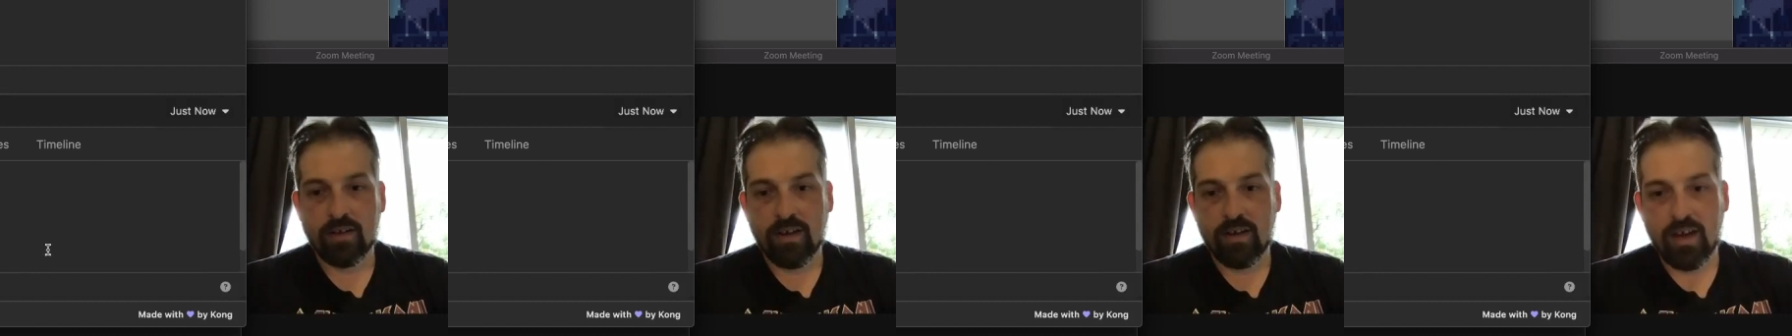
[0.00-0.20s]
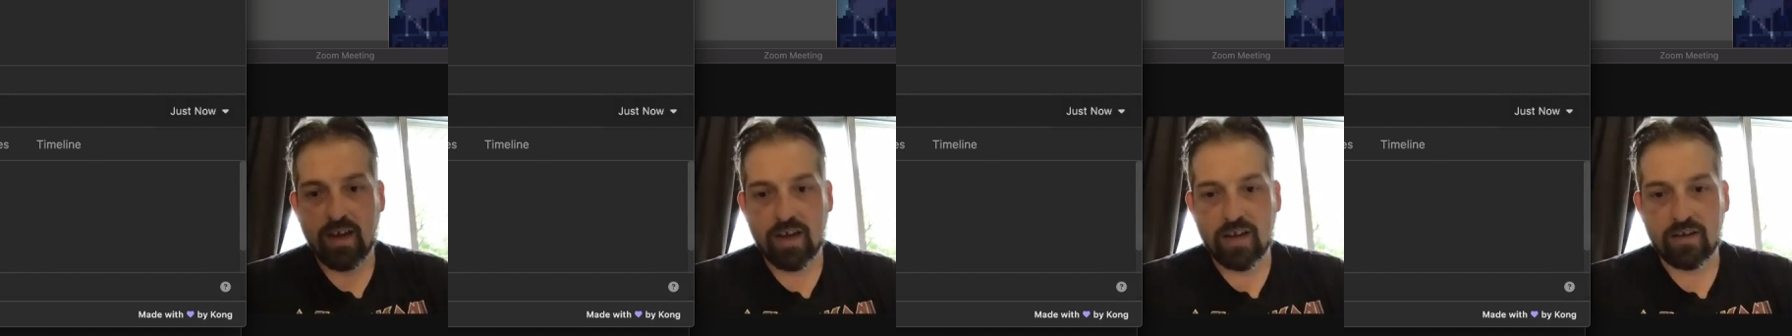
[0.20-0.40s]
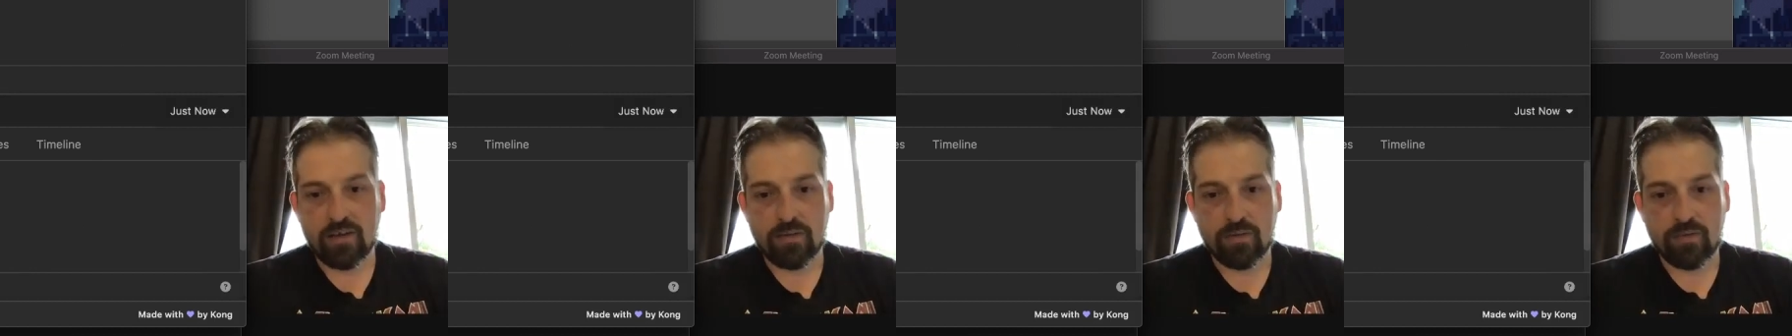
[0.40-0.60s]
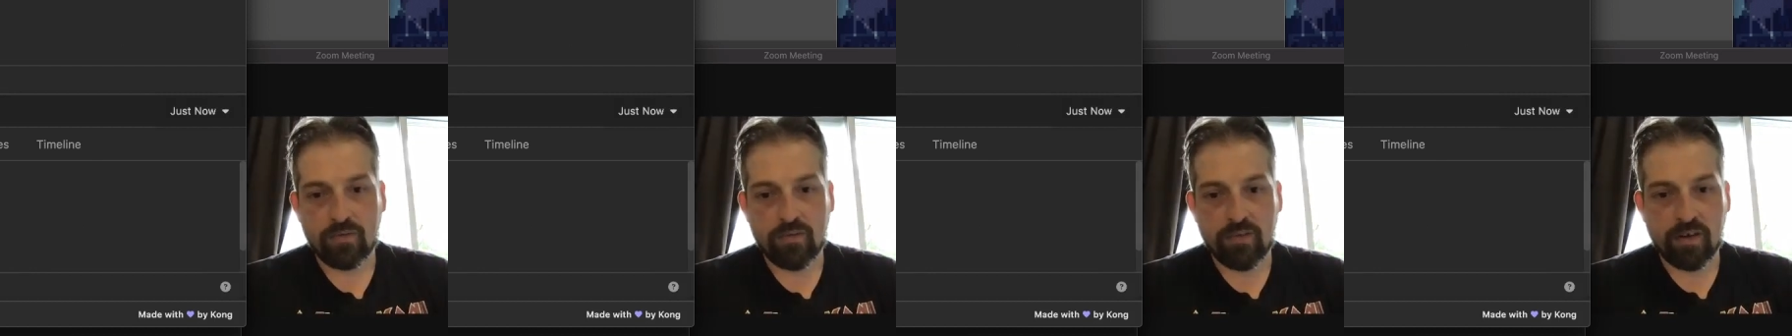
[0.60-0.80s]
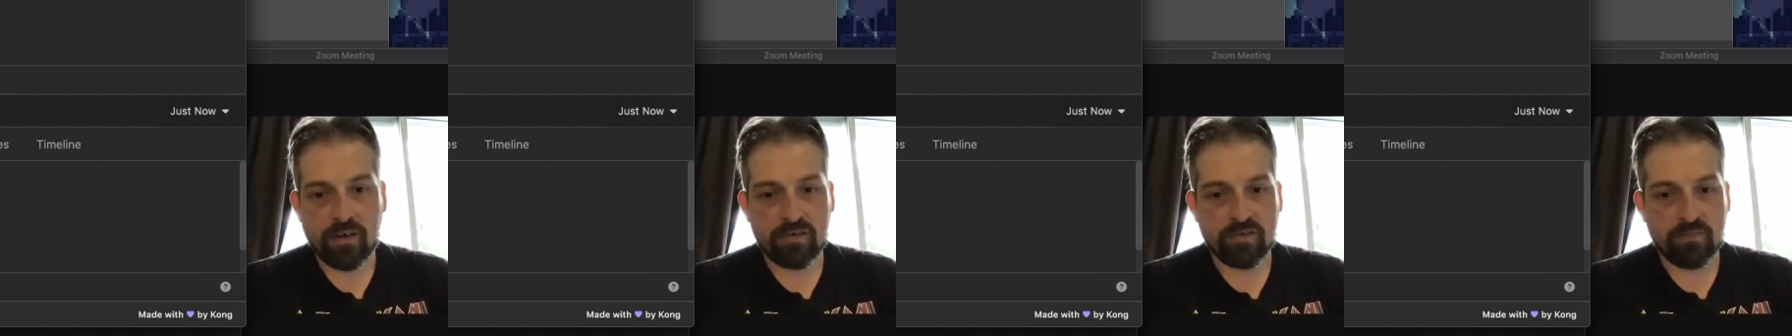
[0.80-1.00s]
And
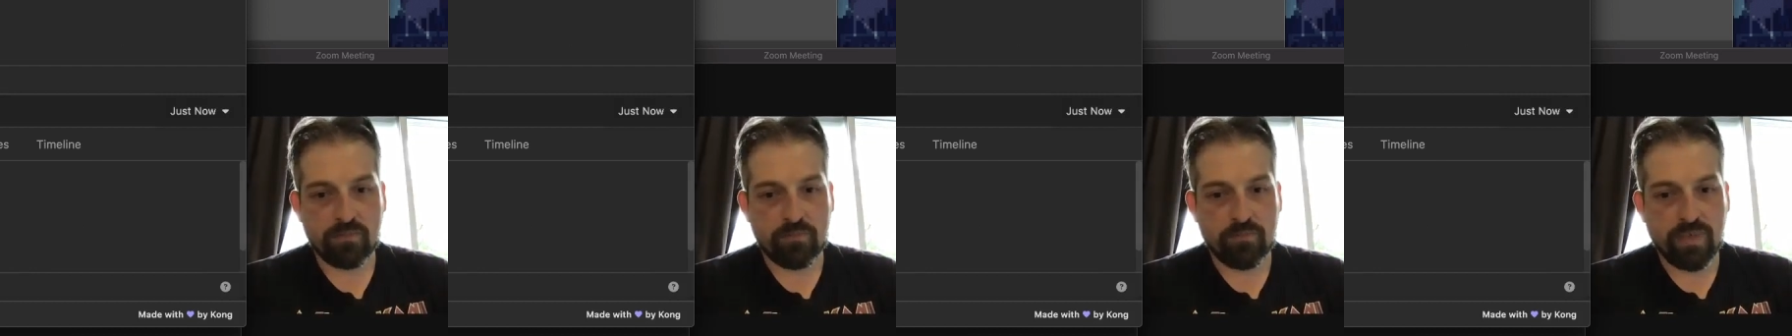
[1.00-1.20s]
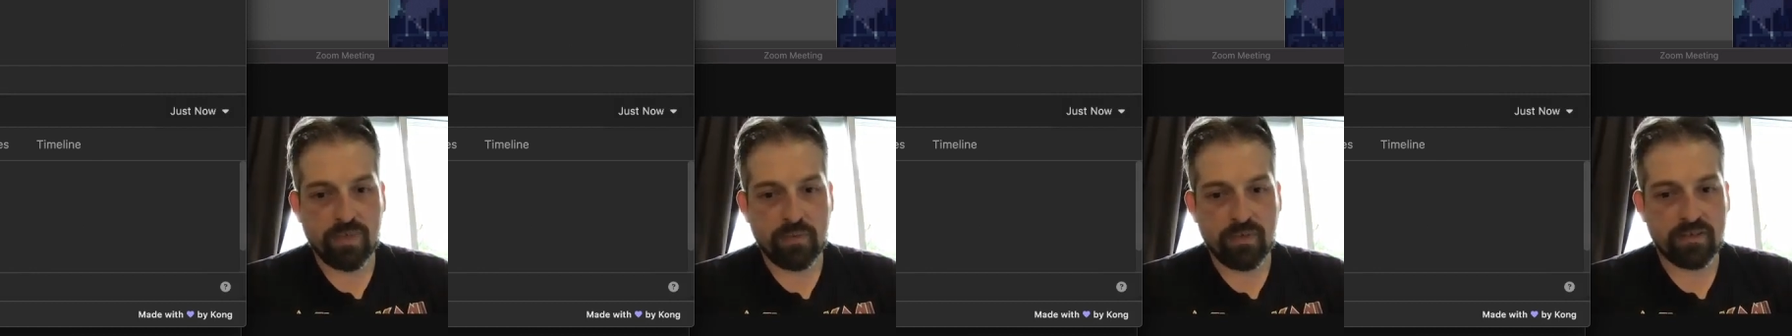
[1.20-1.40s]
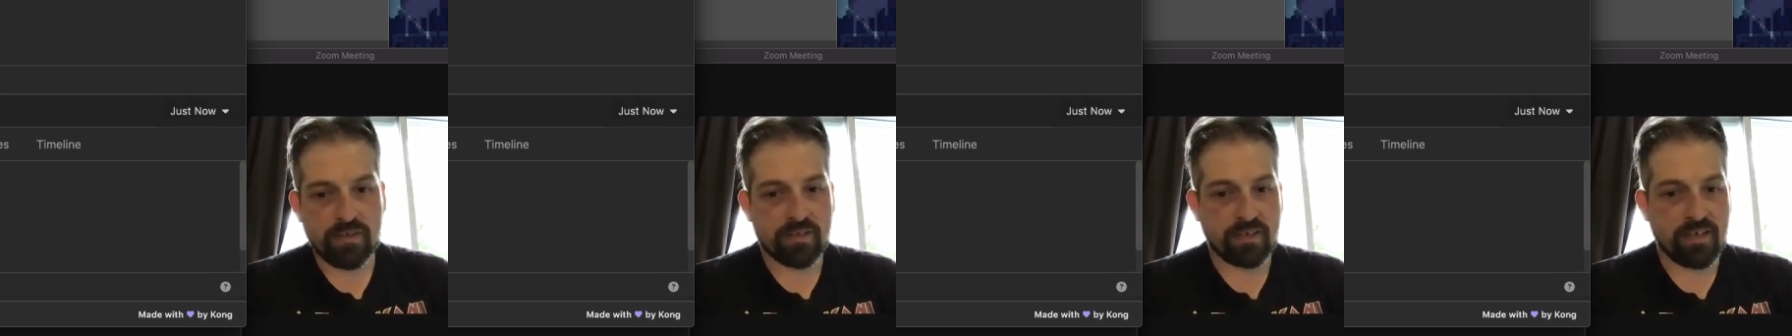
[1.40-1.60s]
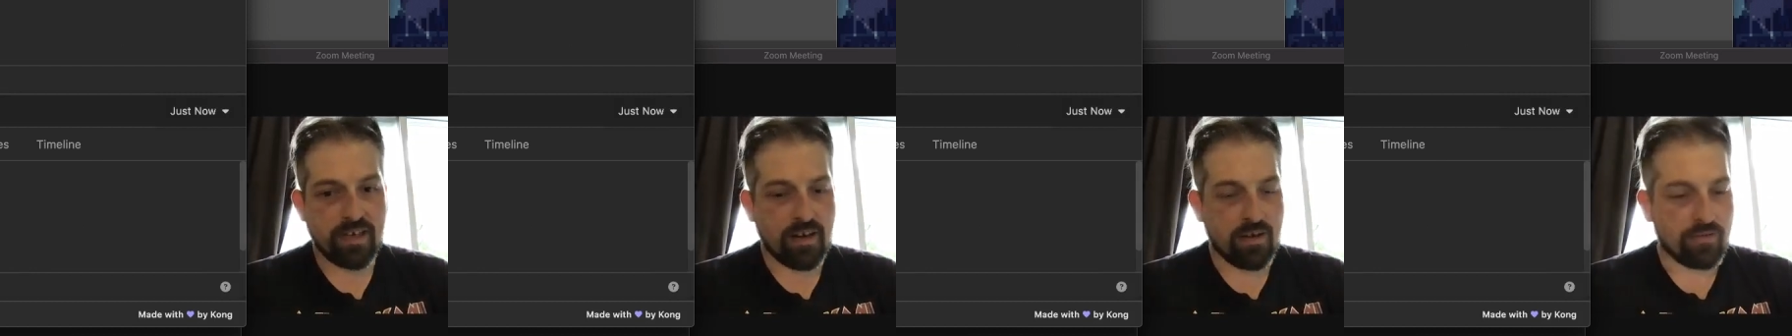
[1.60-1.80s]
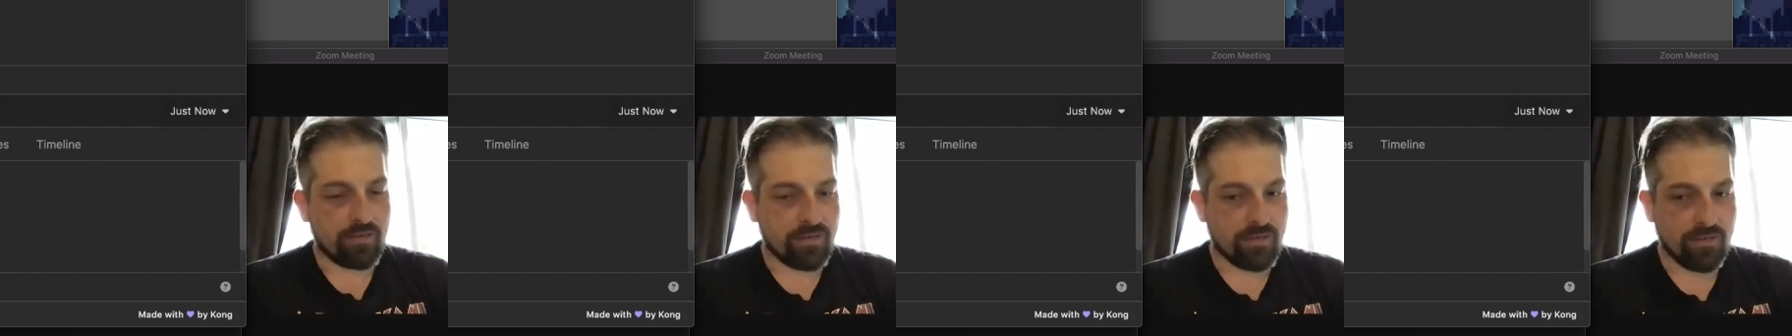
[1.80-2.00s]
there's Bimmy's
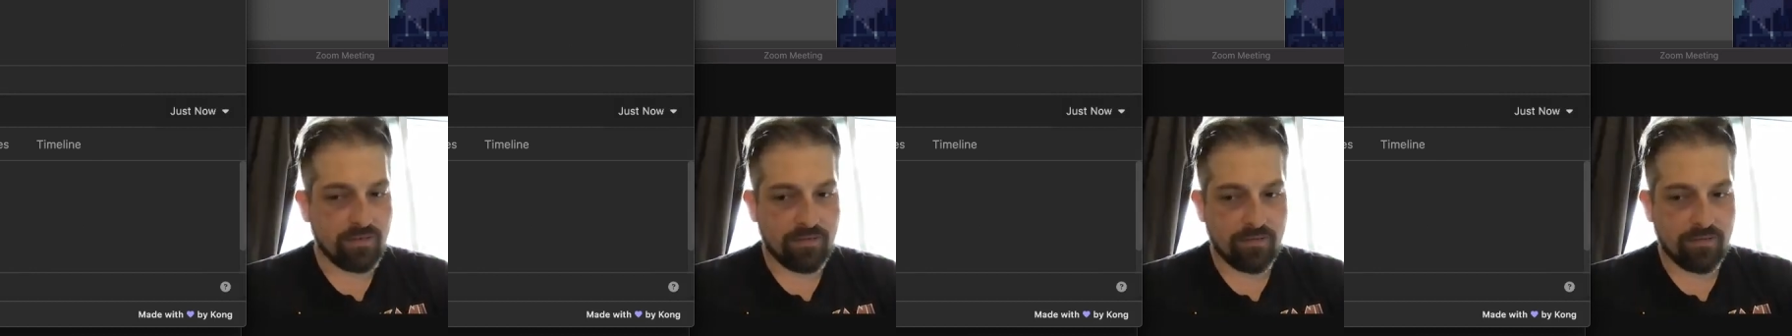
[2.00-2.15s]
account.